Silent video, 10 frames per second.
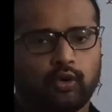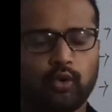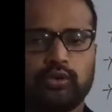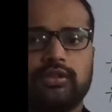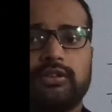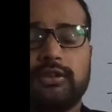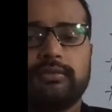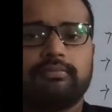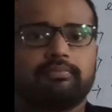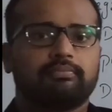growth.
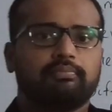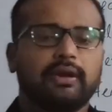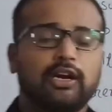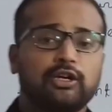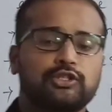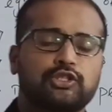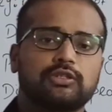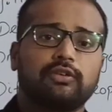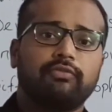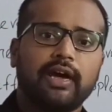
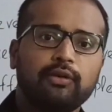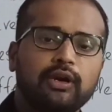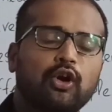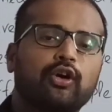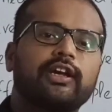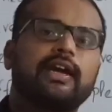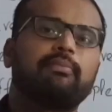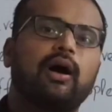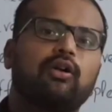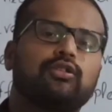Because when we are talking
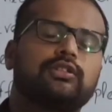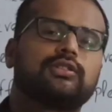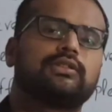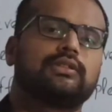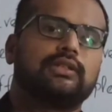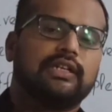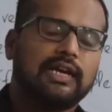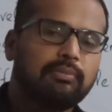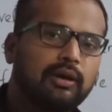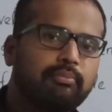about
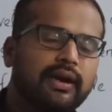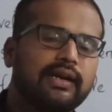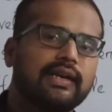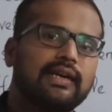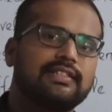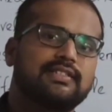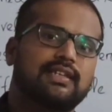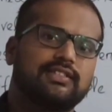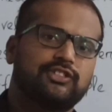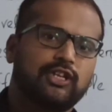development,
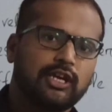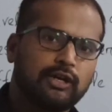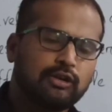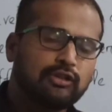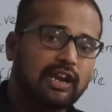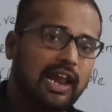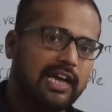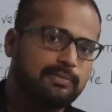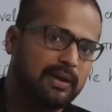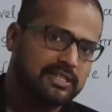it's considered into the
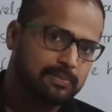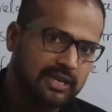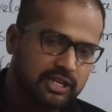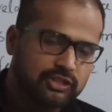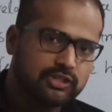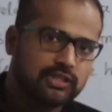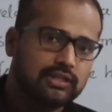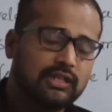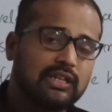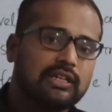life
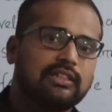expectancy,